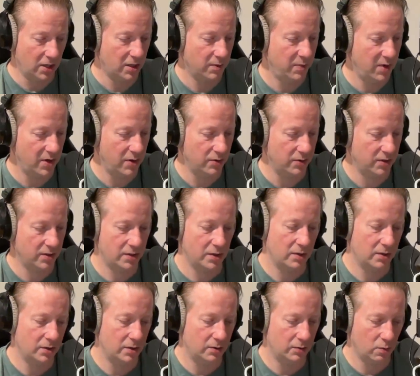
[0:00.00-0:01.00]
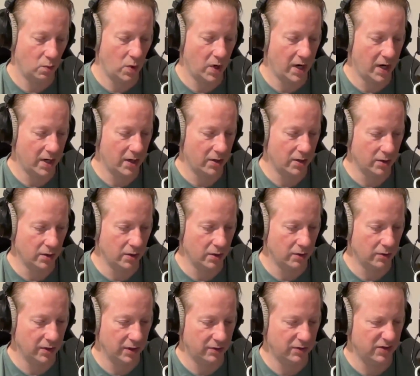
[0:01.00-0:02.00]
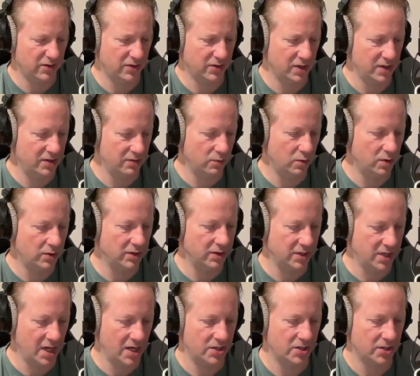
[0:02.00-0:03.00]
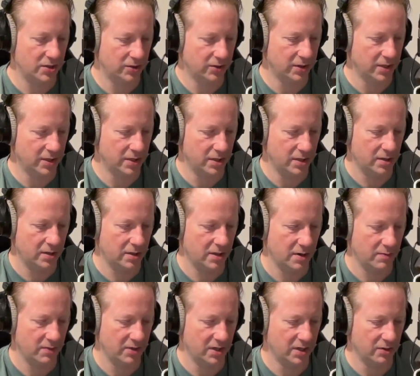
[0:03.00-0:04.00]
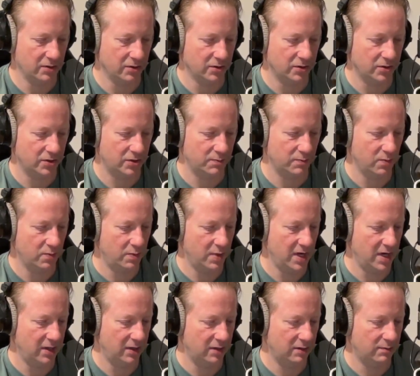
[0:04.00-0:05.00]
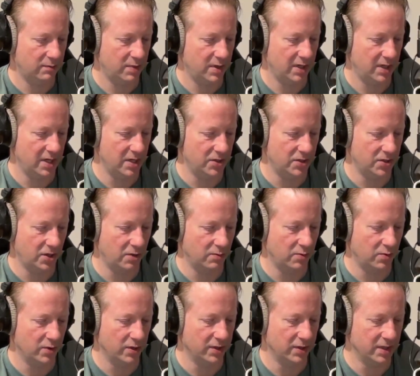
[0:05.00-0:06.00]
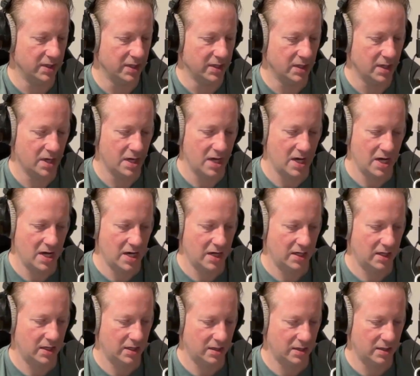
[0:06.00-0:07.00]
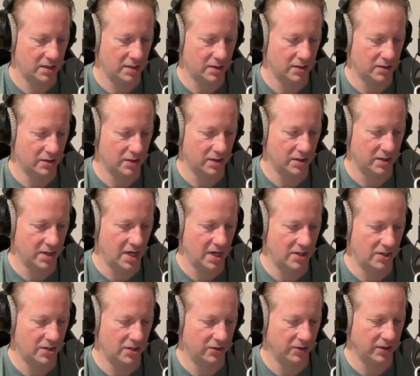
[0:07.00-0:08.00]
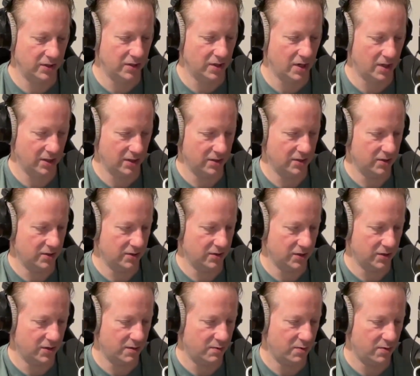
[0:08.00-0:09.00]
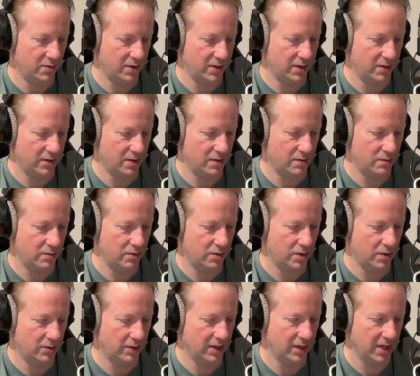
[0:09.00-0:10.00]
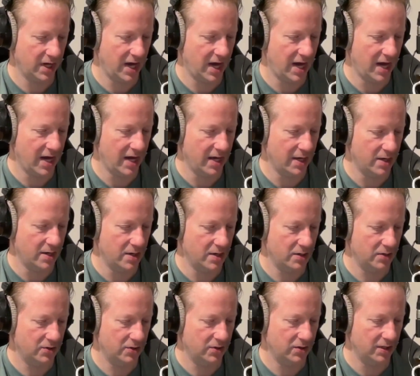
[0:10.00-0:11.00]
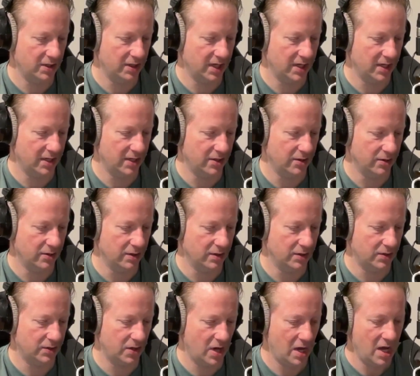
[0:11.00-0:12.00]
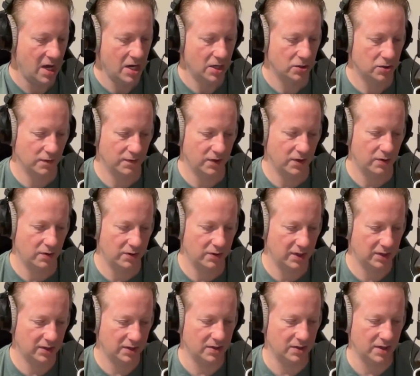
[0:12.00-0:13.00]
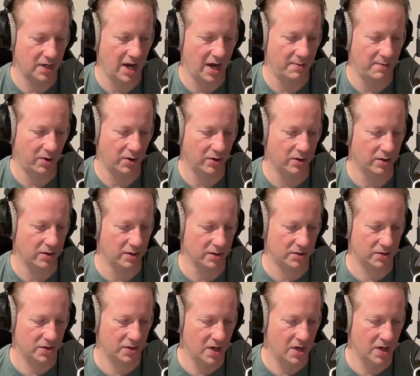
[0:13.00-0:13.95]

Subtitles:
about where, like, we'll intentionally come in here. Let's just pick a start point that is intentionally not at a 0 point. We'll go like high so you can kind of hear this. So if I go into like the high part of this